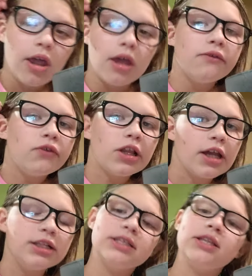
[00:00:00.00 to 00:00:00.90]
if you
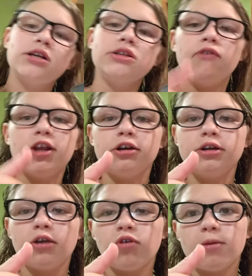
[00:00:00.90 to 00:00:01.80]
liked this video,
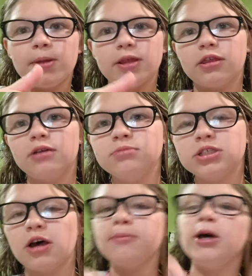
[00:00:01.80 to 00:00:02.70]
give it a big thumbs
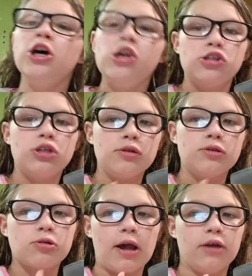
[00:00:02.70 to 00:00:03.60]
up,
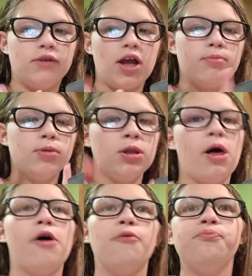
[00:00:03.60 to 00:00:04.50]
subscribe down
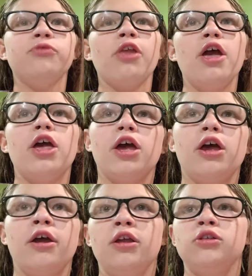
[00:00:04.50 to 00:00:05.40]
below,
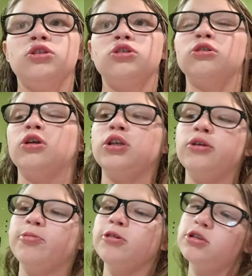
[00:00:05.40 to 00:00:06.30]
and turn on your
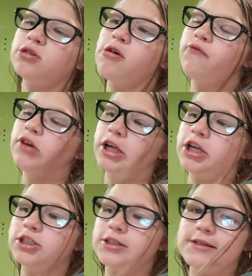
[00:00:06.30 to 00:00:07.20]
post
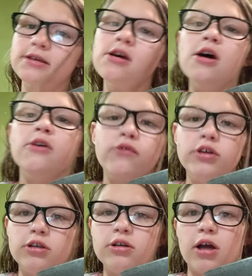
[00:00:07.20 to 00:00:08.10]
notifications for
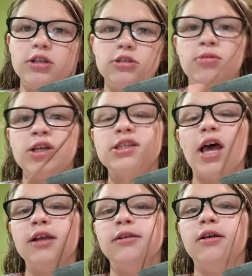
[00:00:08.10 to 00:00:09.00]
you not to miss
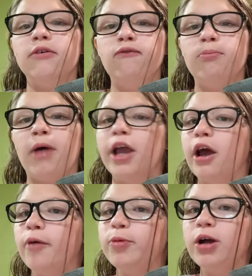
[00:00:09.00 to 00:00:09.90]
any of my
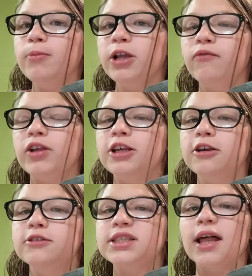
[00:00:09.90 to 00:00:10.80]
upcoming
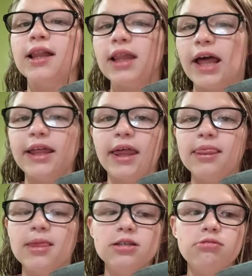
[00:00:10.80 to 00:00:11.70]
videos like
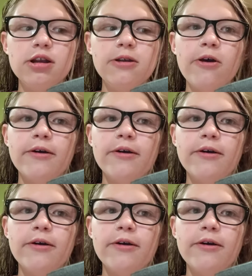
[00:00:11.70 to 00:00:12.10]
this one.